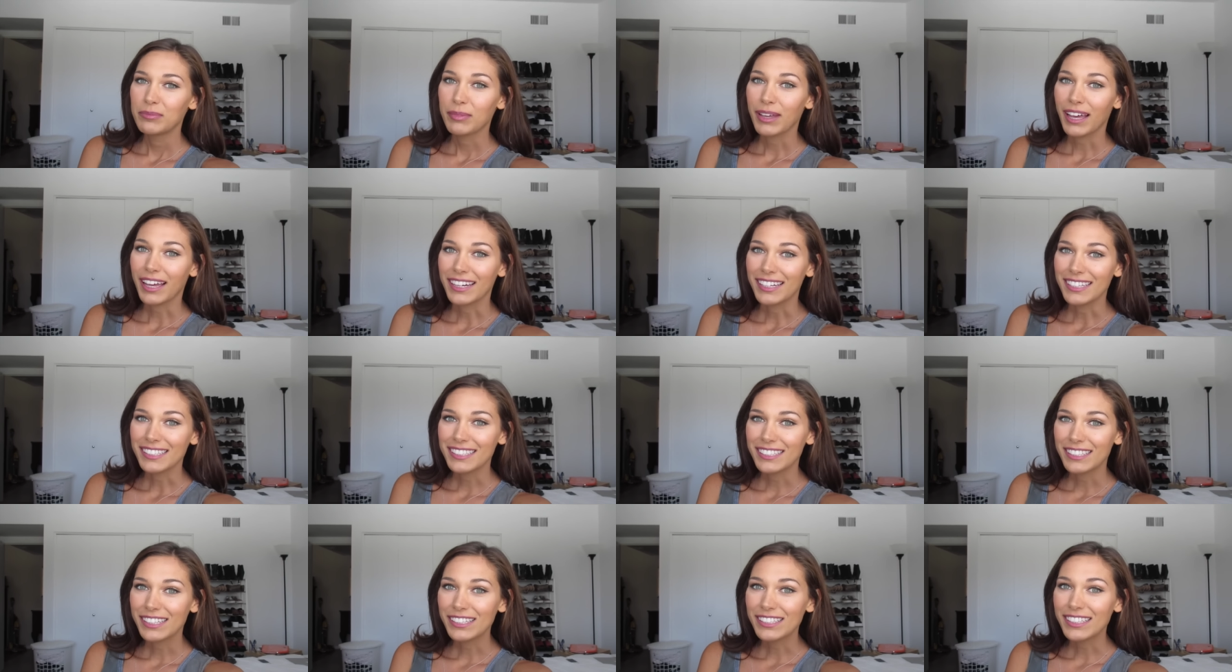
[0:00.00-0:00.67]
kind of
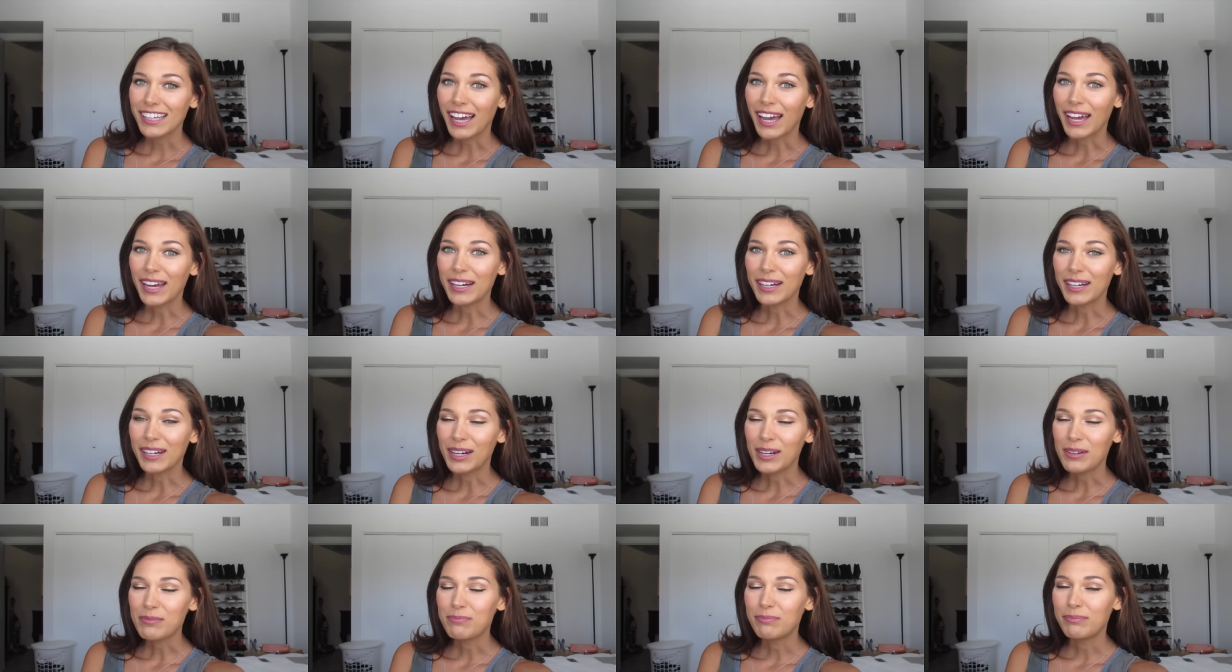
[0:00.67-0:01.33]
still
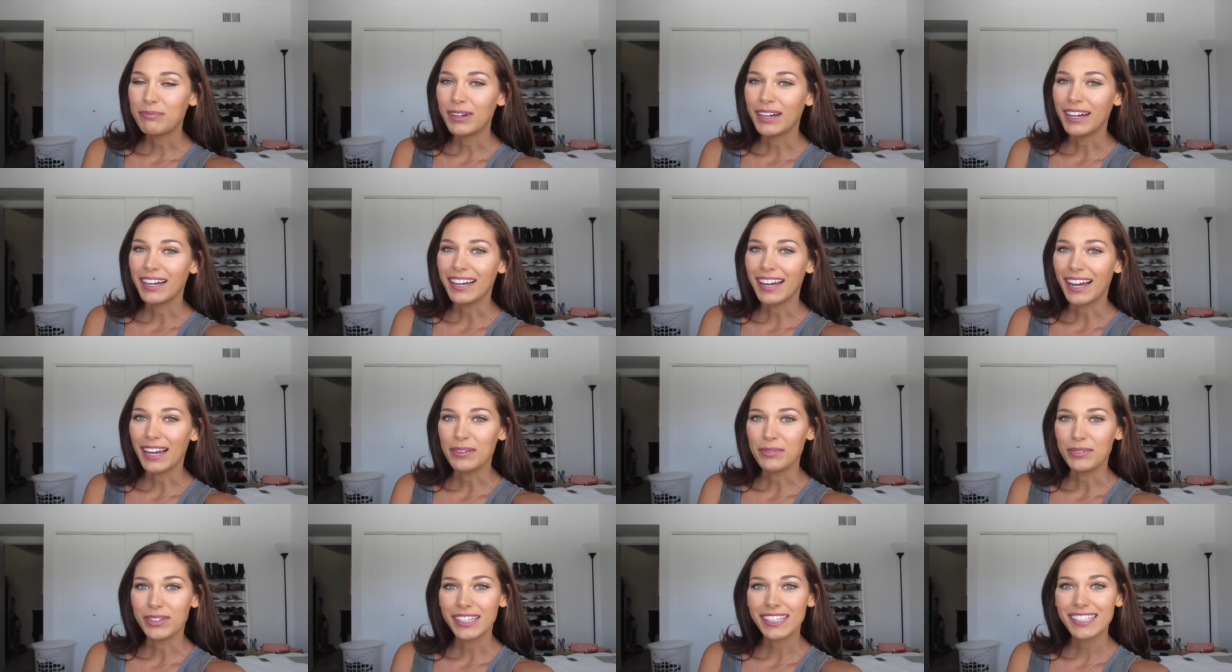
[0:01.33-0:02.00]
tired, but
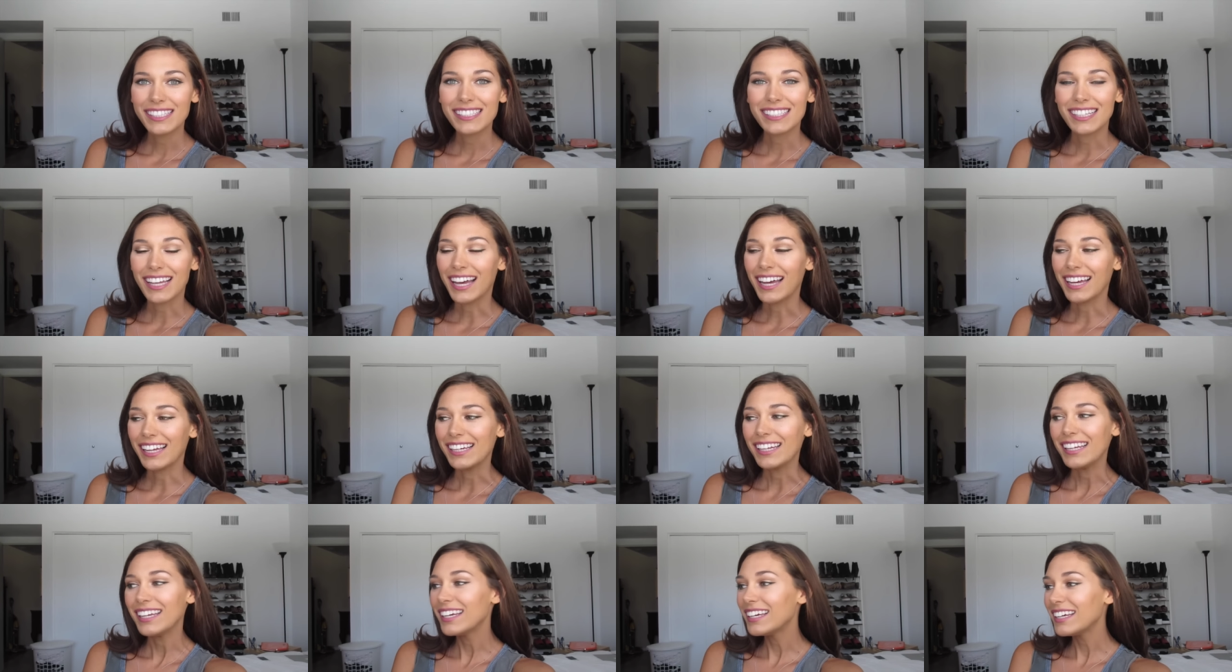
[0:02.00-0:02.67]
I'm
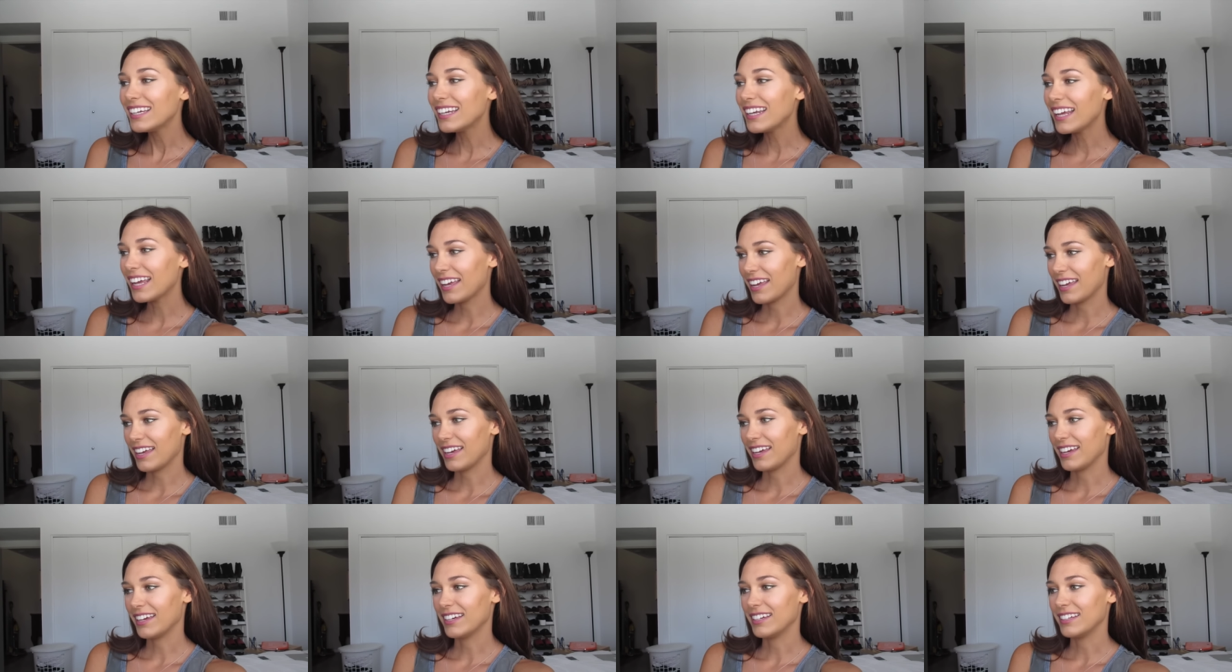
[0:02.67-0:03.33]
excited
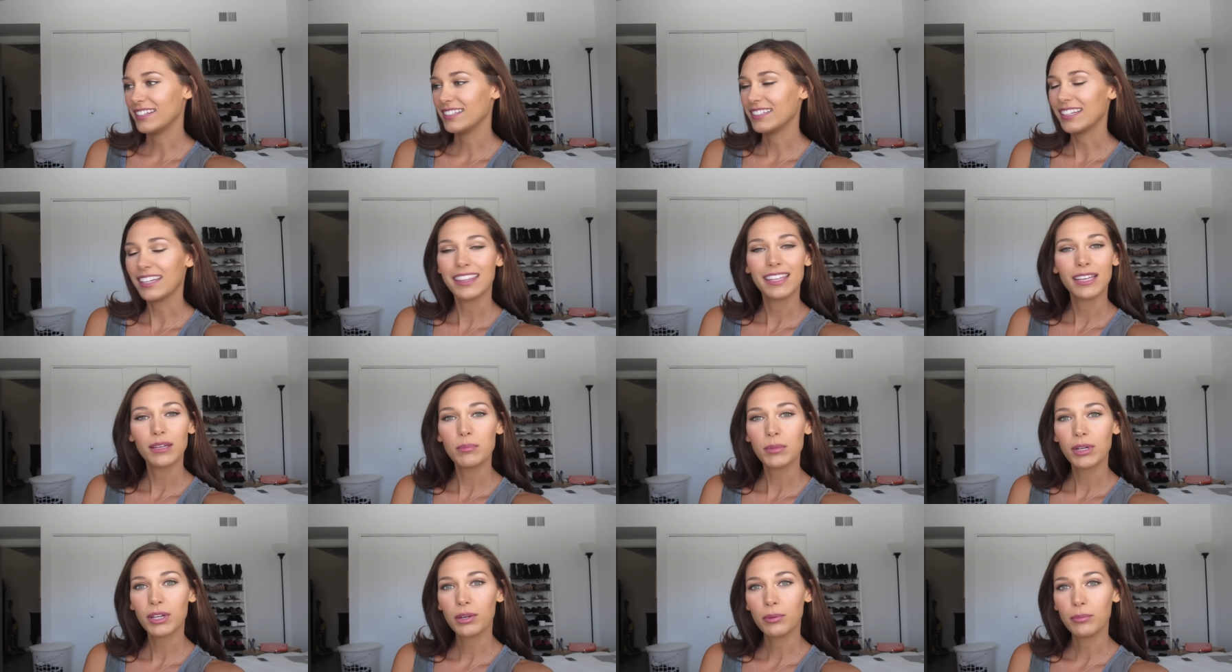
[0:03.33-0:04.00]
and I think
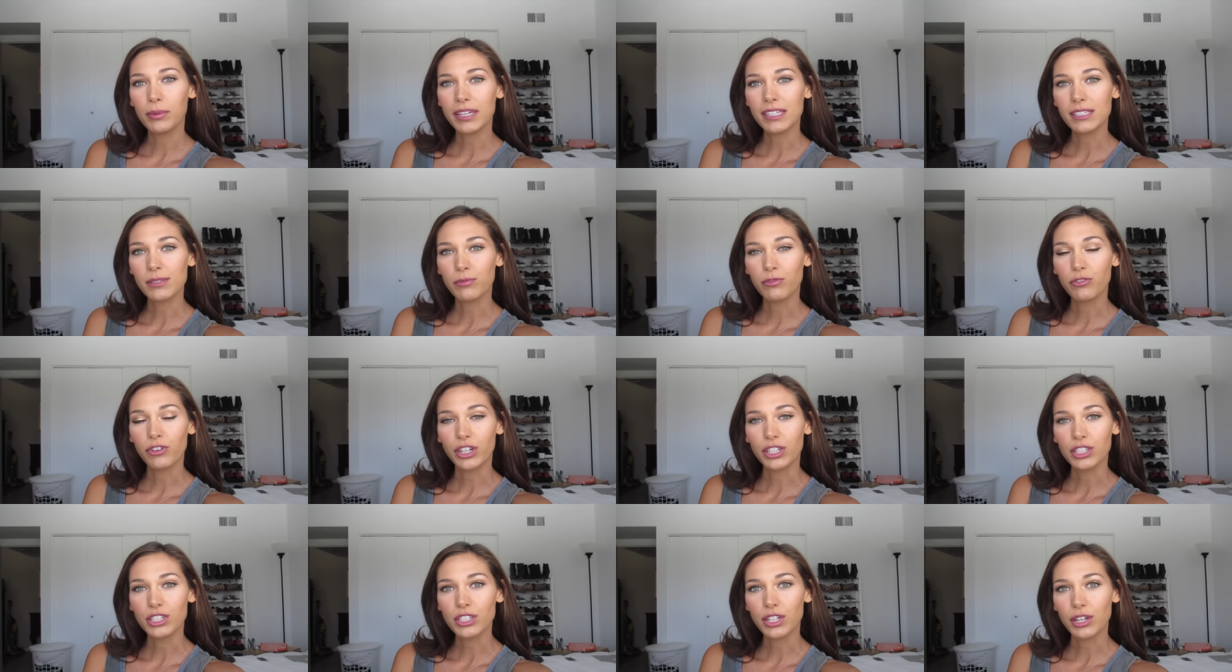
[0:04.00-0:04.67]
I'm gonna go make some
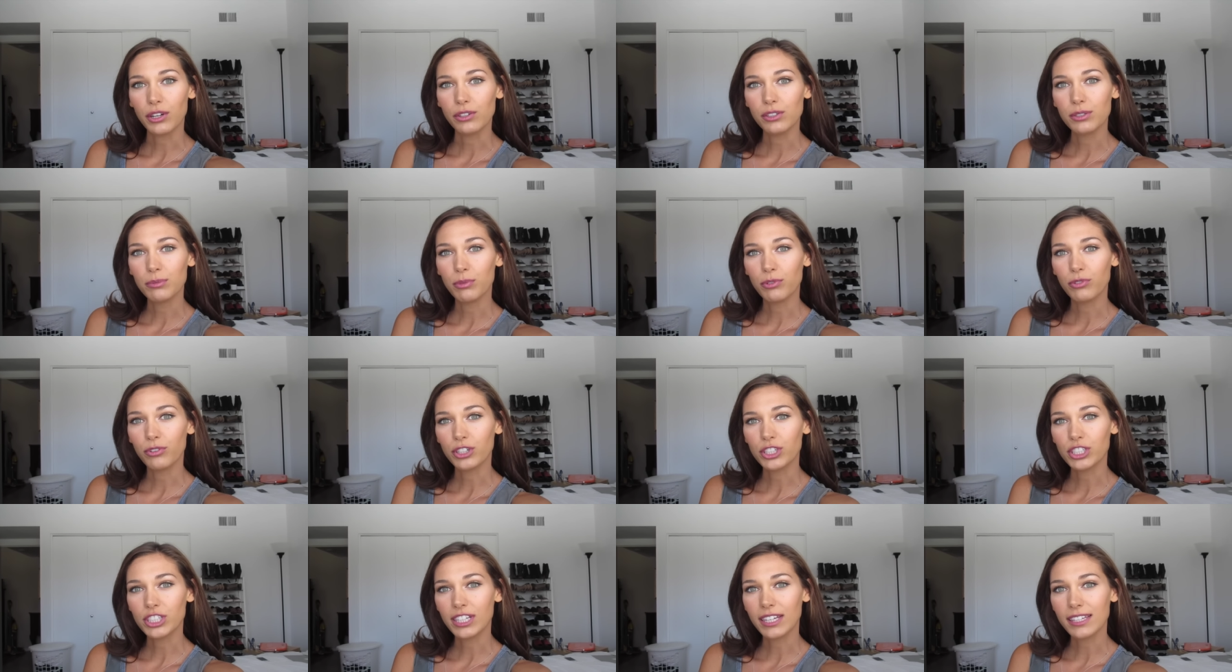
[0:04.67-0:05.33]
French toast
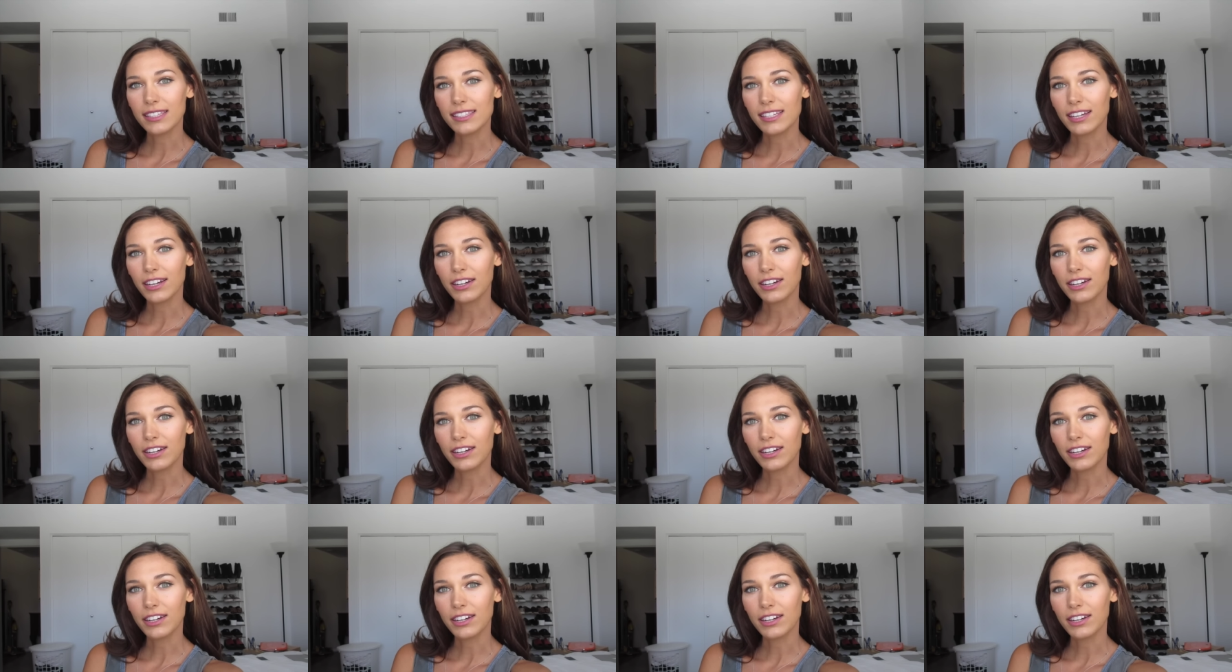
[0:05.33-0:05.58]
before she gets